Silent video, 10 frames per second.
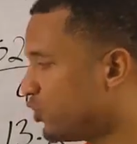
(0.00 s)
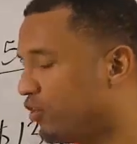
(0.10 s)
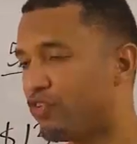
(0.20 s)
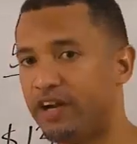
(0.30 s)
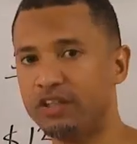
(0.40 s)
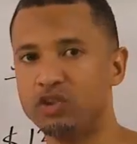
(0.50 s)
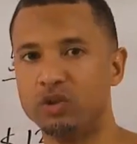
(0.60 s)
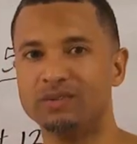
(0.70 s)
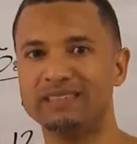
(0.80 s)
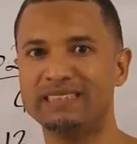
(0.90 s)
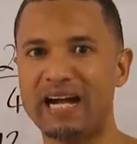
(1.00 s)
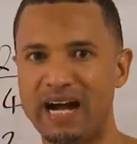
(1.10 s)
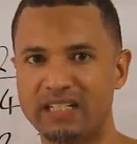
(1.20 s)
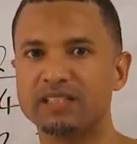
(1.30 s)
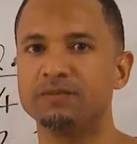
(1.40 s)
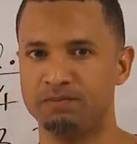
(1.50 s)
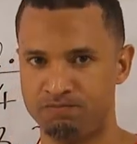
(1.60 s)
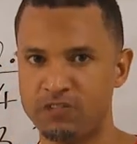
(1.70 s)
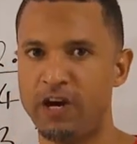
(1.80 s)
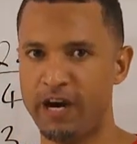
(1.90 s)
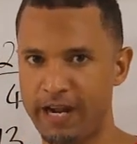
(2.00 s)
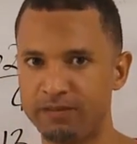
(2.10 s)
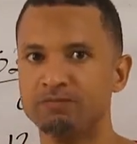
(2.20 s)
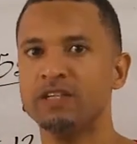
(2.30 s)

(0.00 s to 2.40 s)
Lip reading: referring to tax, all right?